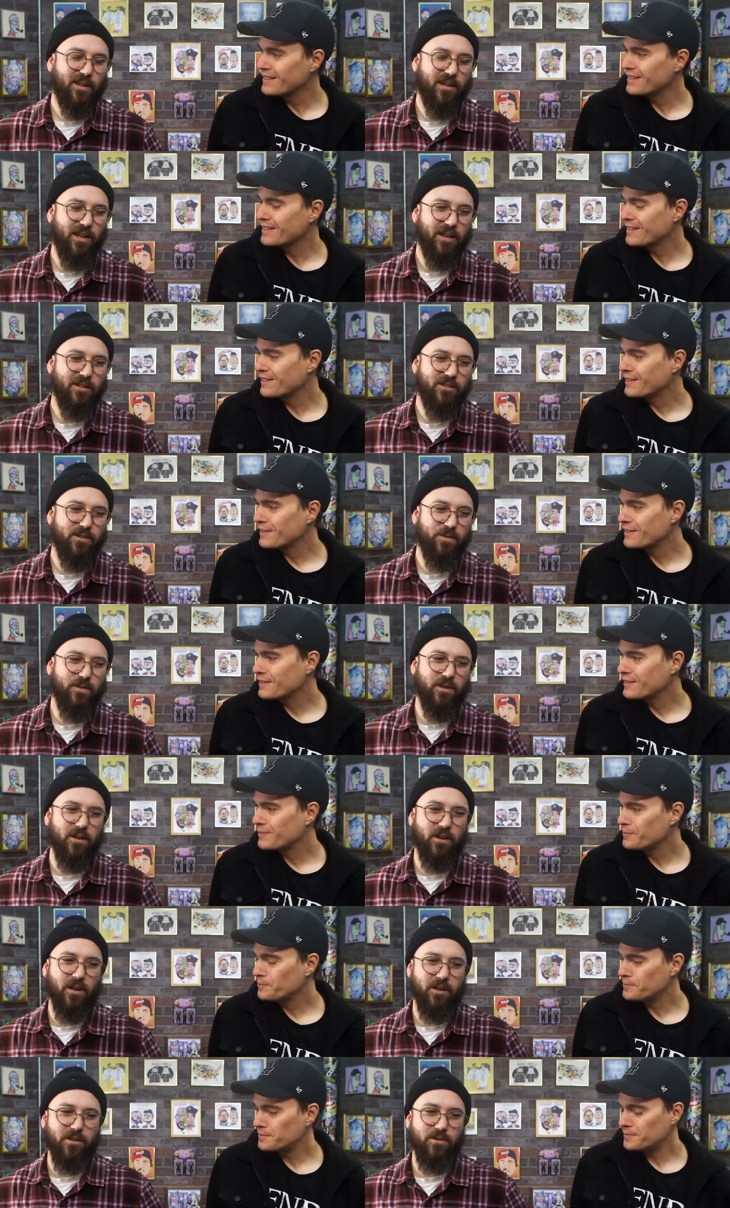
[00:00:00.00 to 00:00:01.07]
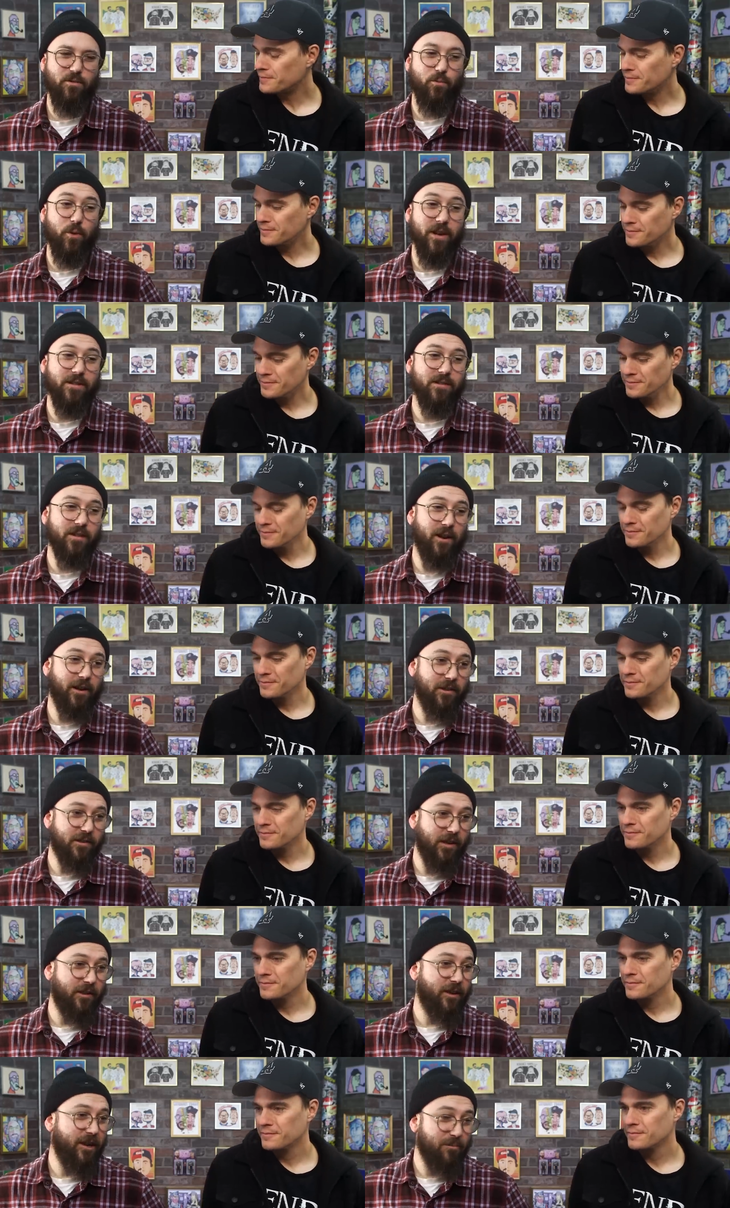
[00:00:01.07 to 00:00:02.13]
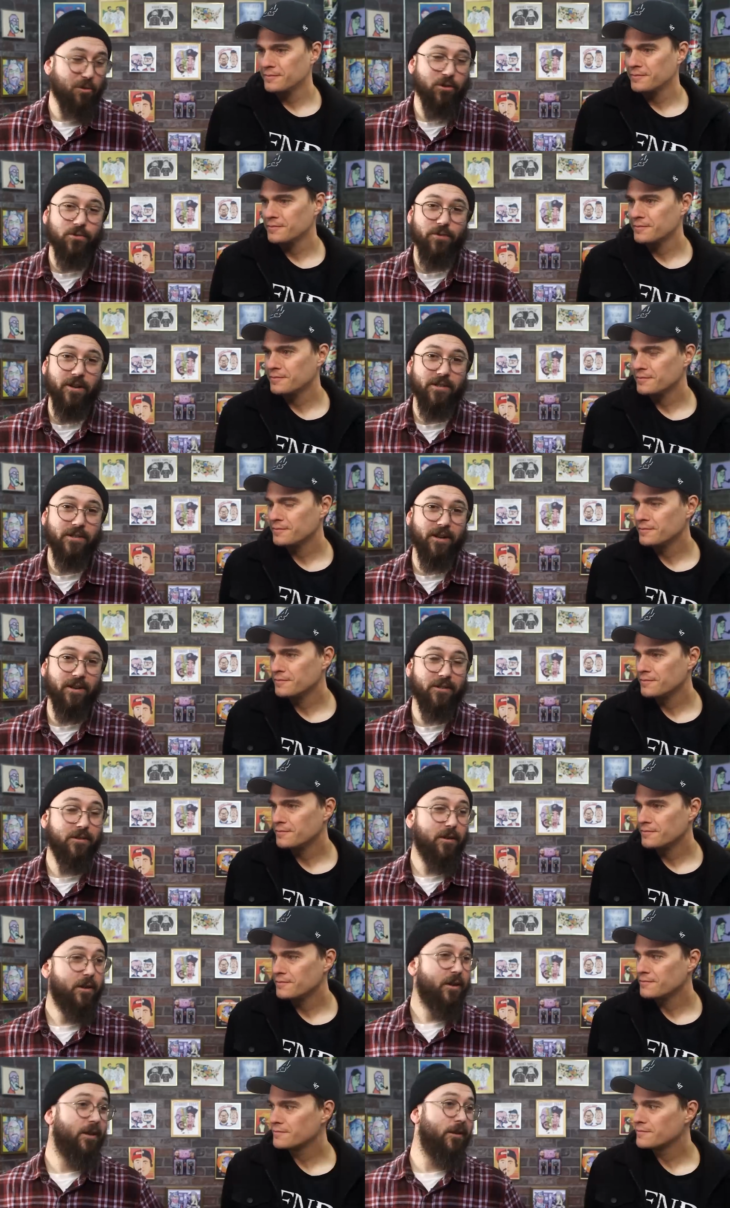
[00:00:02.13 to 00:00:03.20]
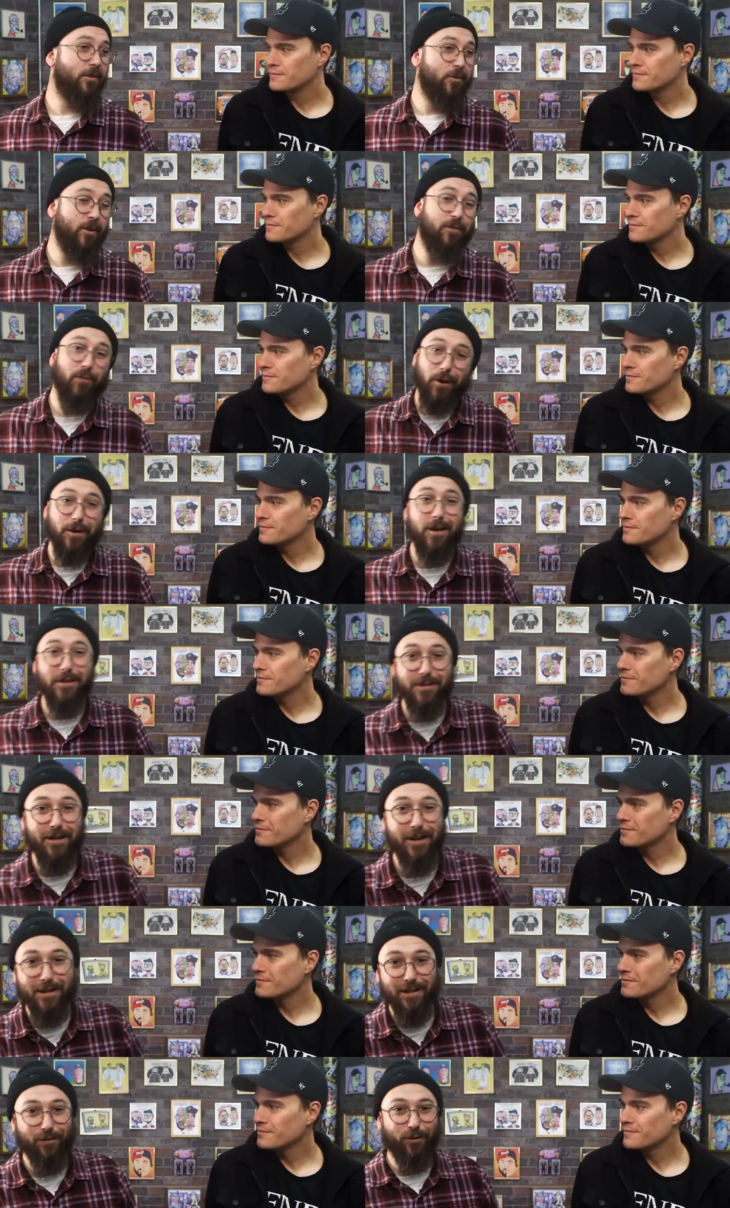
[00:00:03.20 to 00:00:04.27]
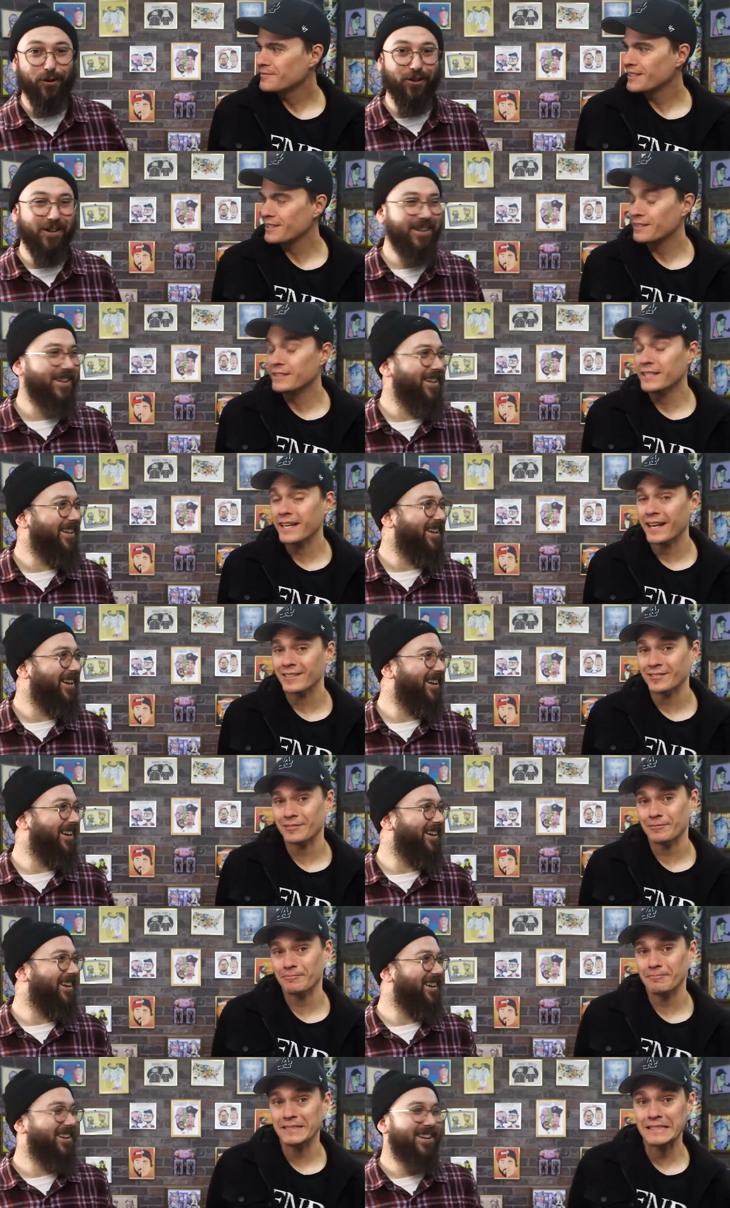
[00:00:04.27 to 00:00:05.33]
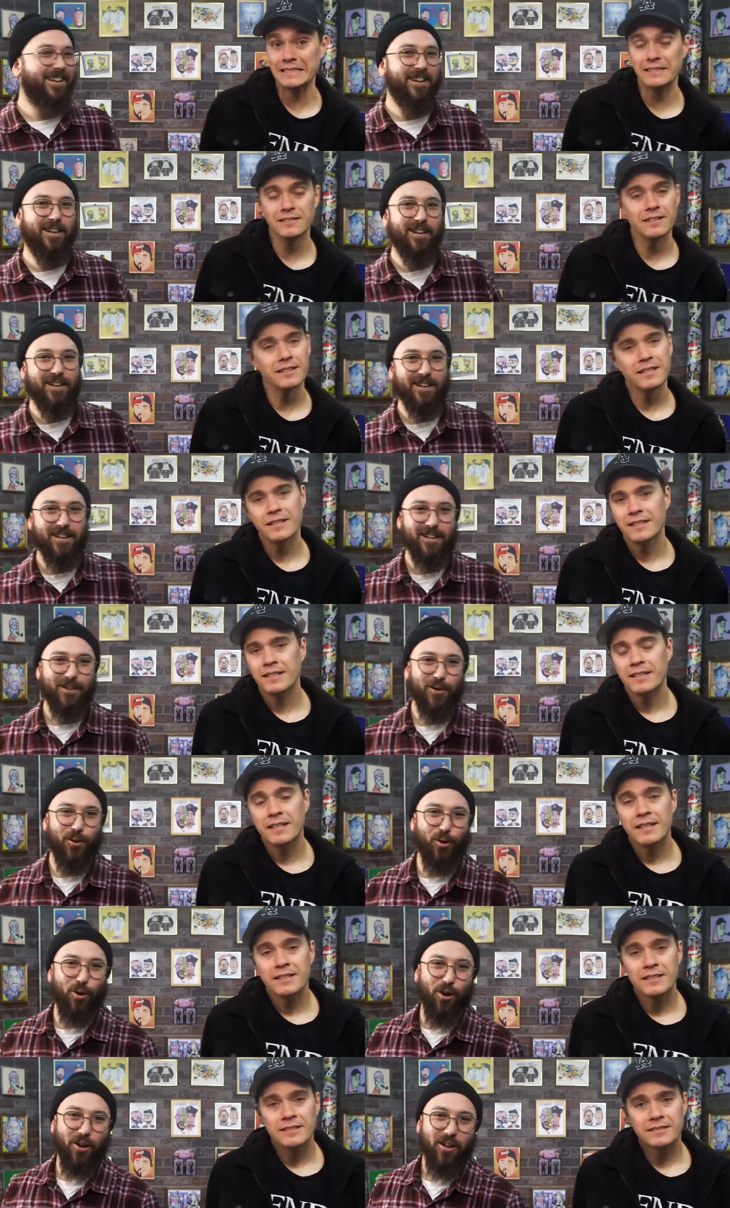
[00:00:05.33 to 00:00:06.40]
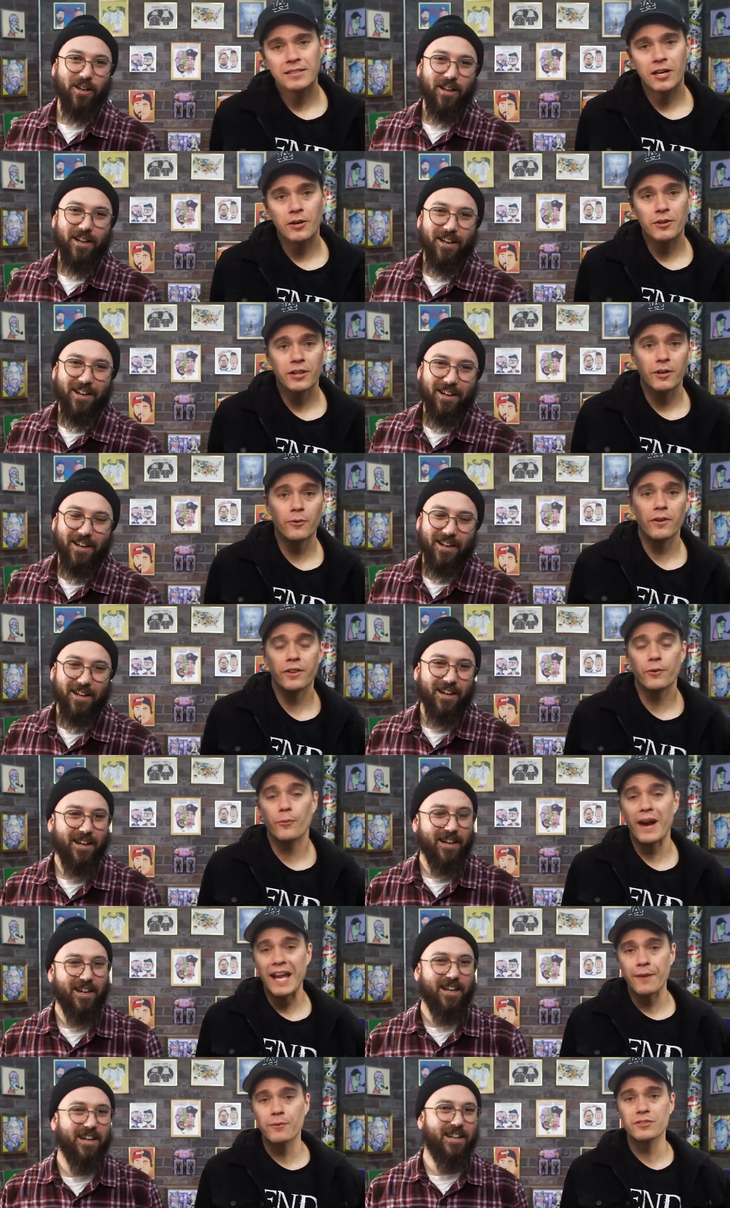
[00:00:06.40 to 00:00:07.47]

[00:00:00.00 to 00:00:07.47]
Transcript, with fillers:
Speaker 1: Yeah, he's doing uh, he's doing race science, and like most race science, He's doing it very unscientifically. Yes. Cool.
Speaker 2: So the, the rant